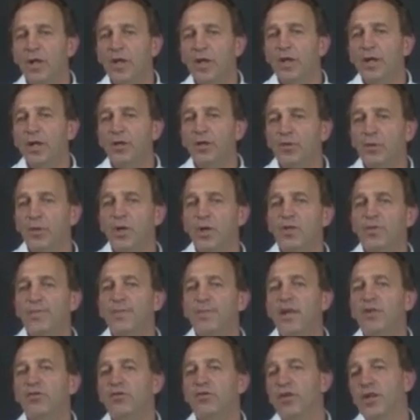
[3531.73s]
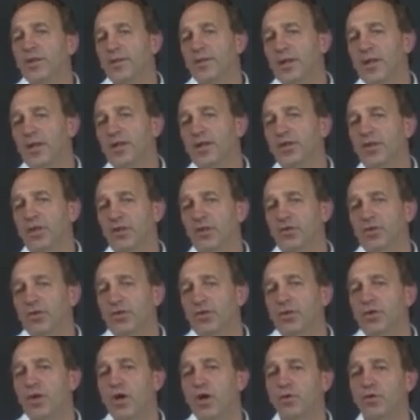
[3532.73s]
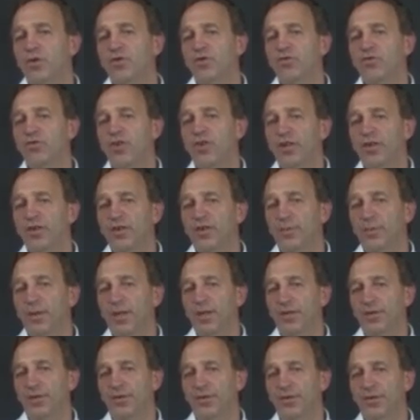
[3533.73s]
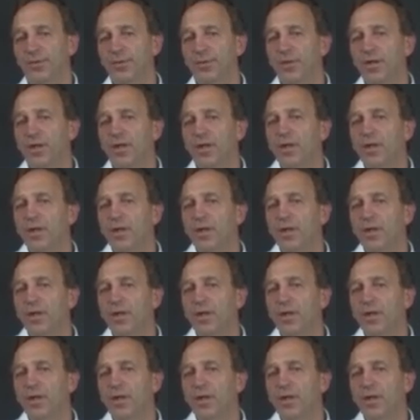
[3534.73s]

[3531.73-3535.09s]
It's worth mentioning the condition known as shin splints,